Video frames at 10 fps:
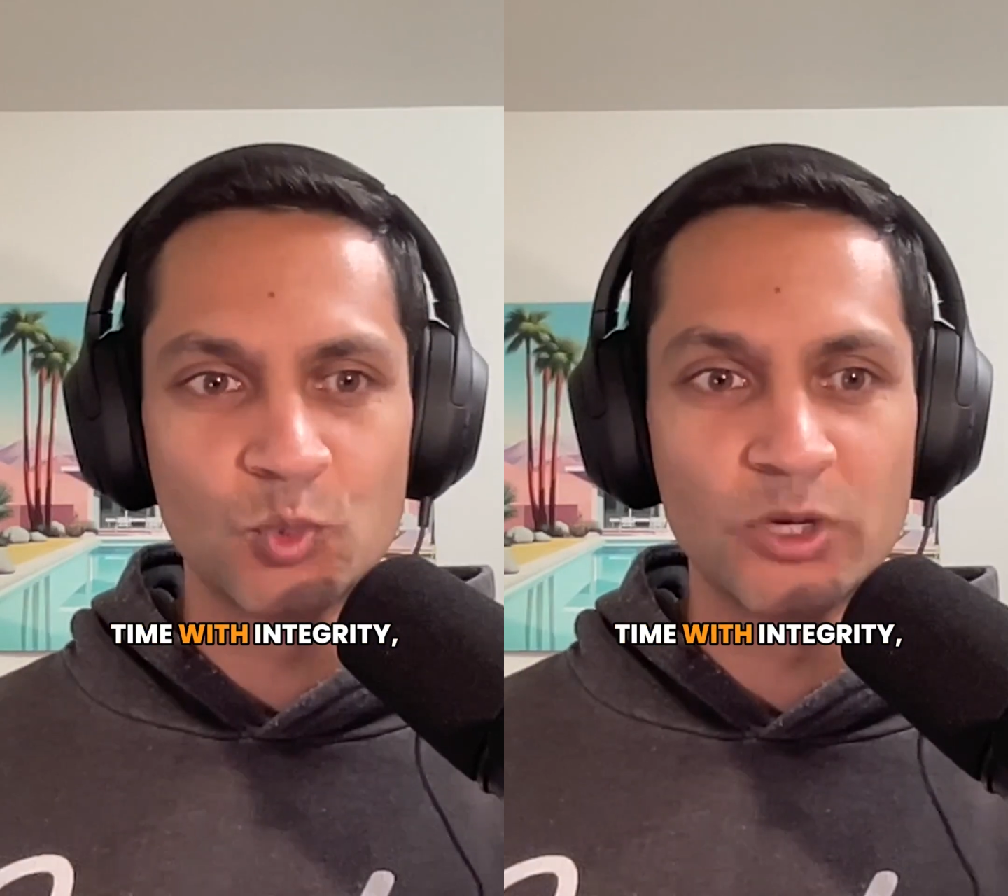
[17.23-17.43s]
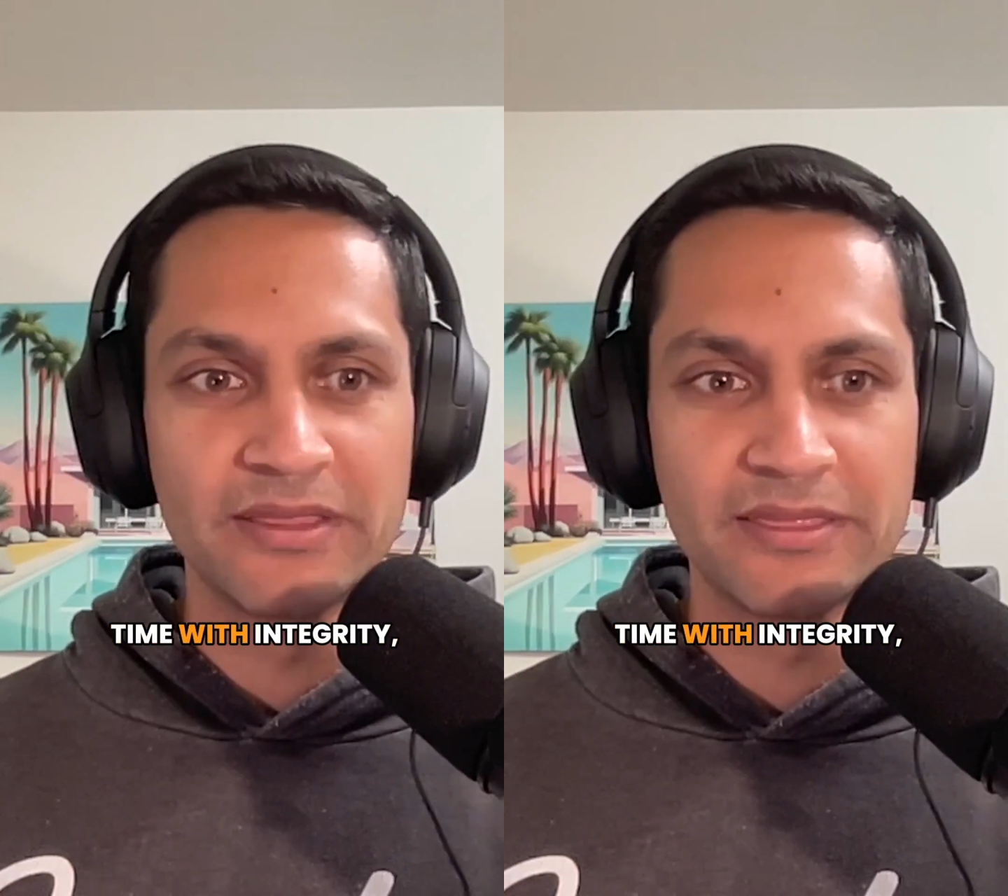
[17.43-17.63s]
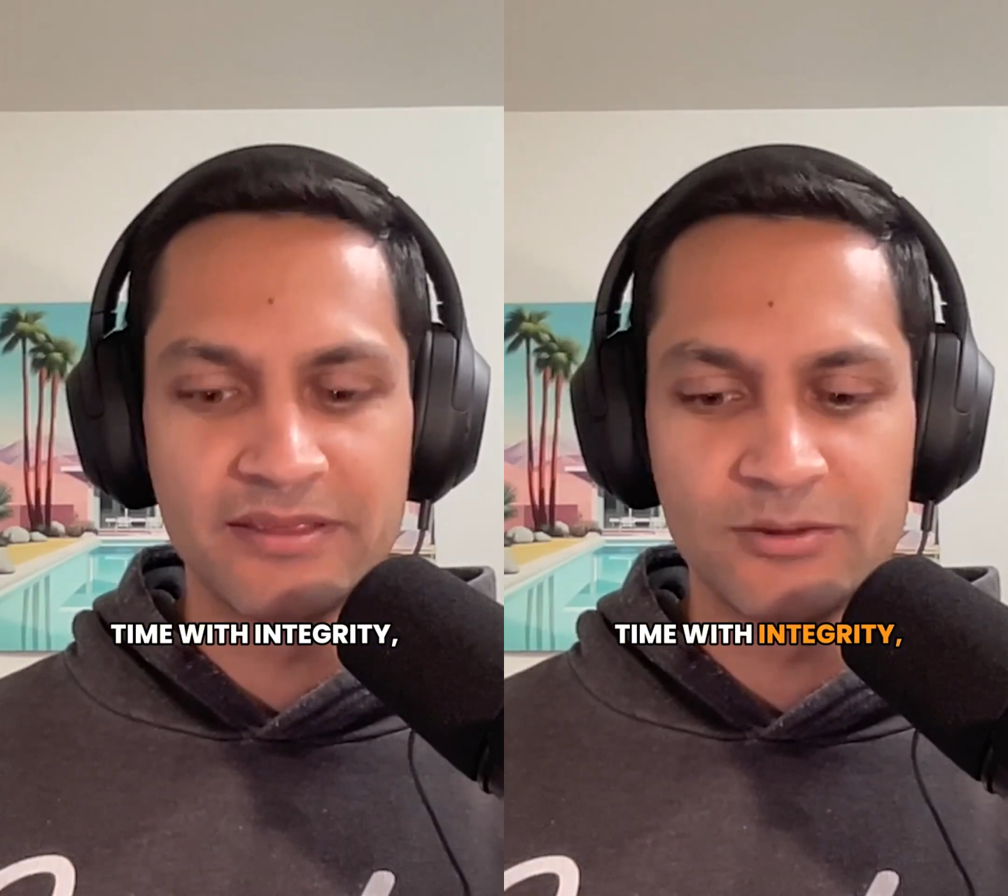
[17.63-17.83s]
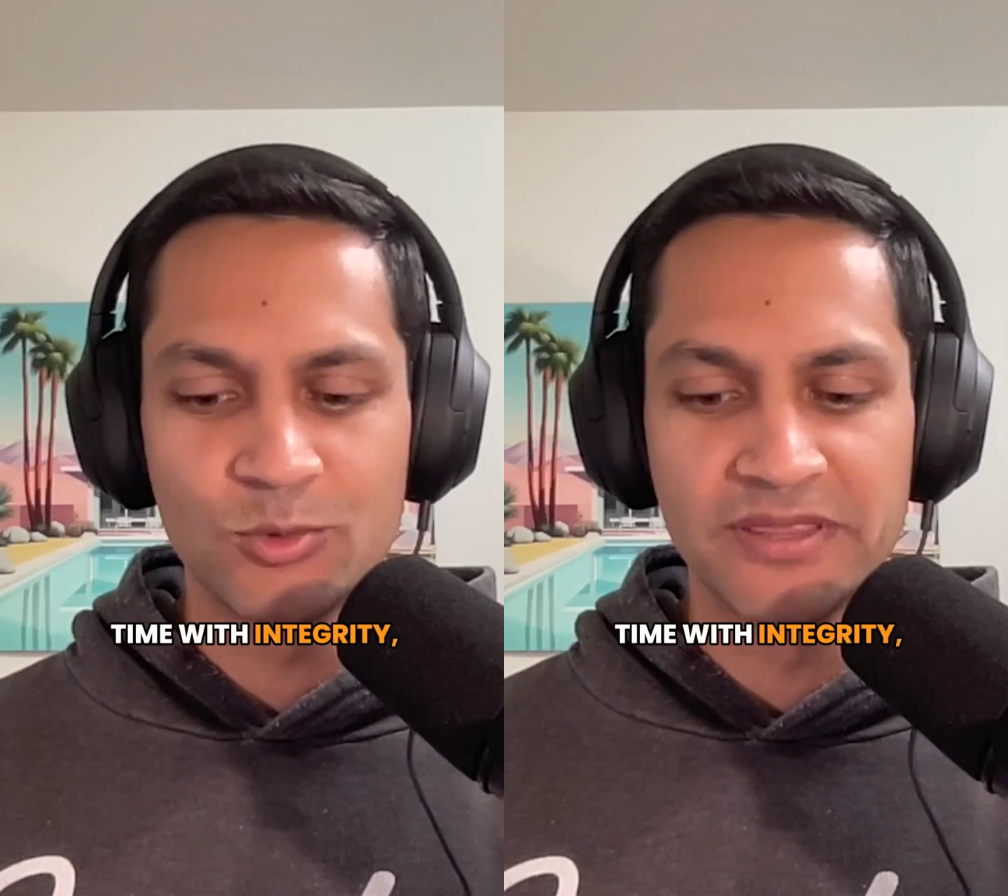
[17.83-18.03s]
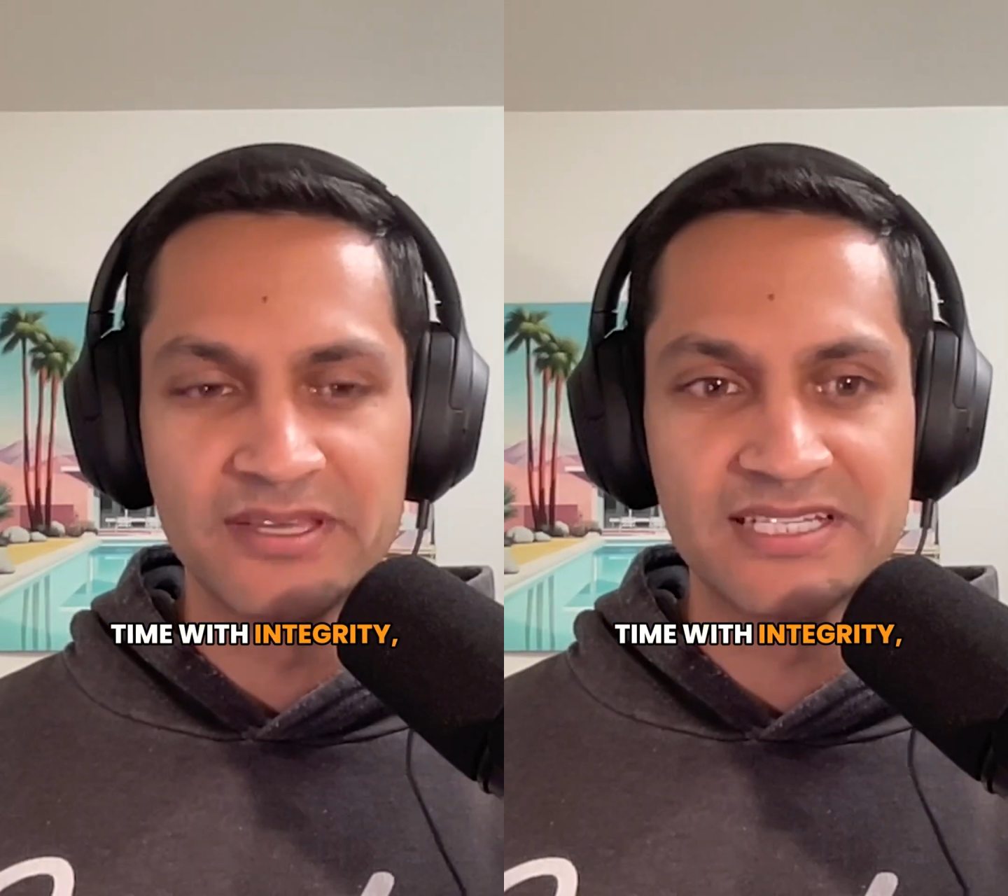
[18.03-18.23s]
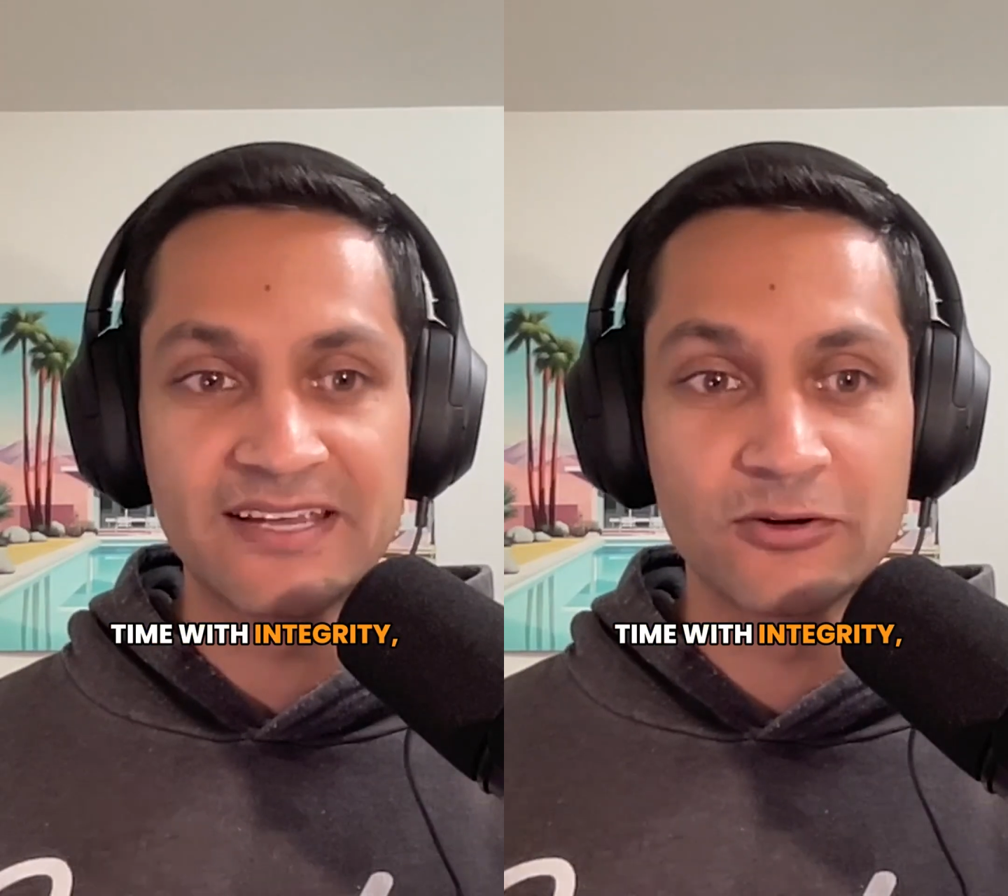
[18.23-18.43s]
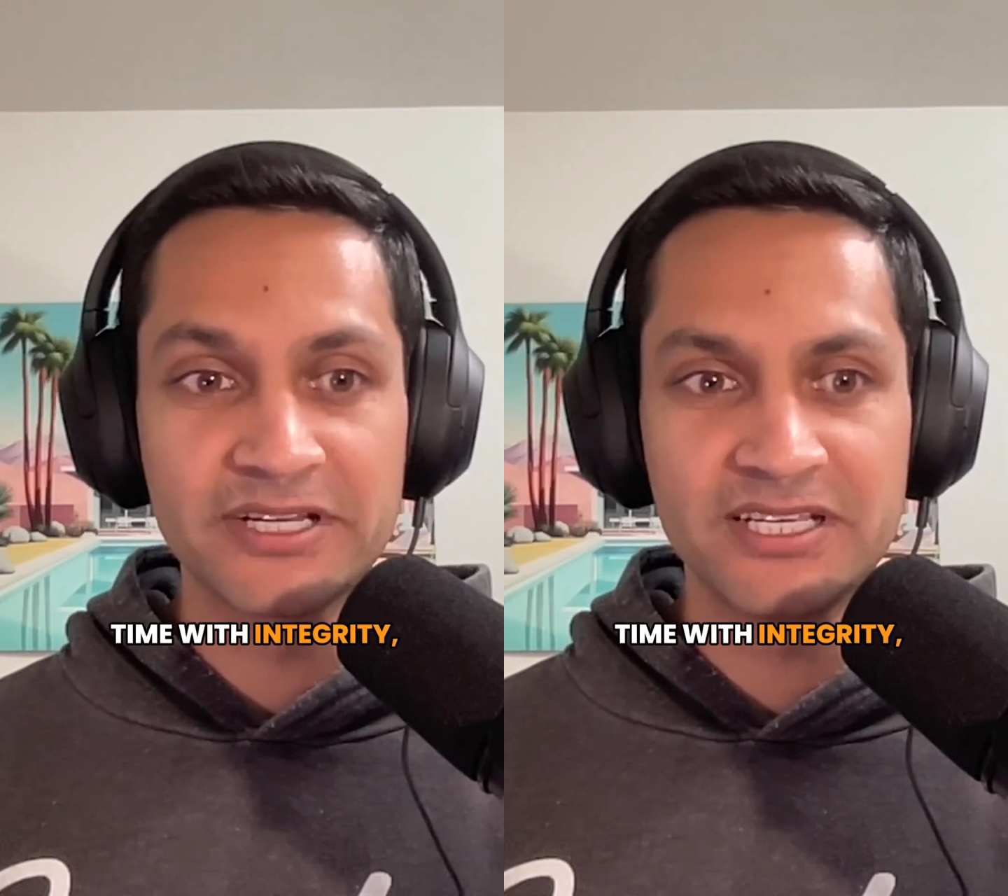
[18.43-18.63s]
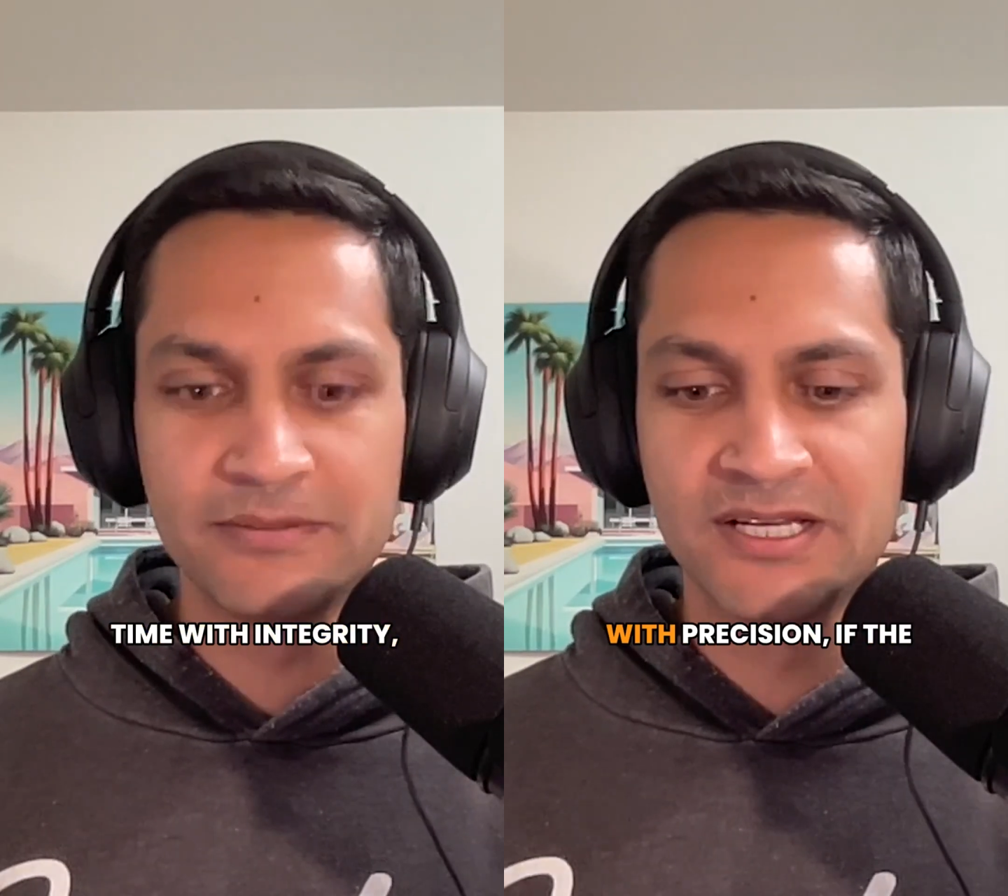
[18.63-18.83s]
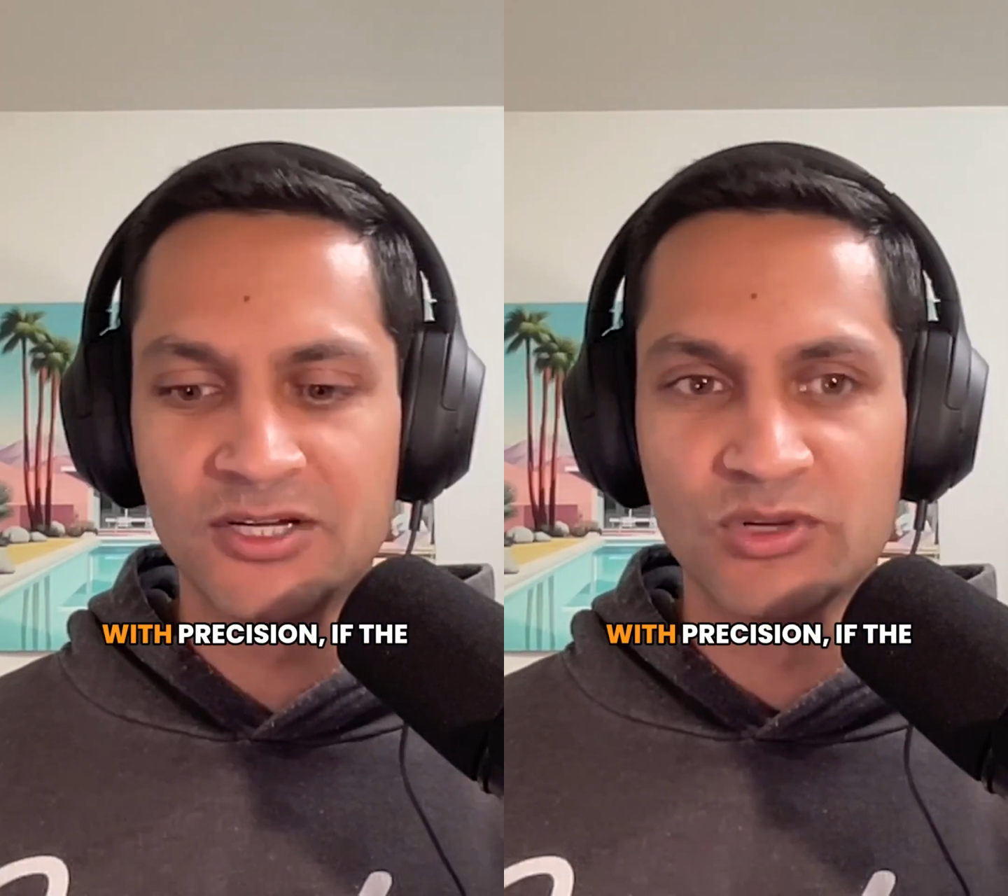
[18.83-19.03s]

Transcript: with with integrity